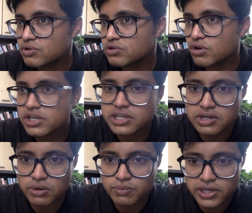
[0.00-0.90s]

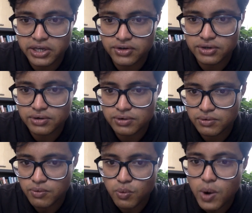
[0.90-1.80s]
solidary obligation.
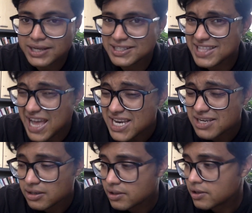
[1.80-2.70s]
Why is that?
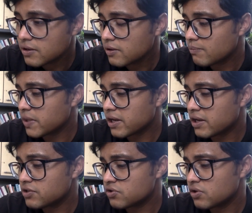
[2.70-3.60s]

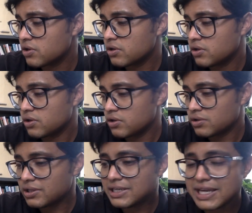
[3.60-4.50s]
Because
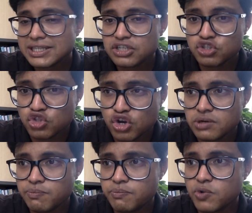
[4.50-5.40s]
the debt is
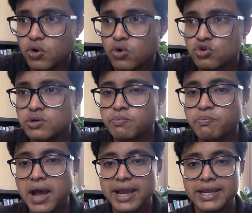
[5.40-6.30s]
not owed
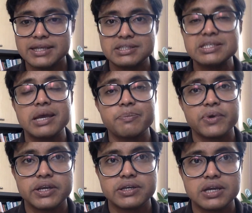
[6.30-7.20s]
by a
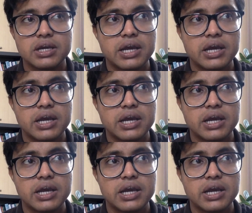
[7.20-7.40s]
separate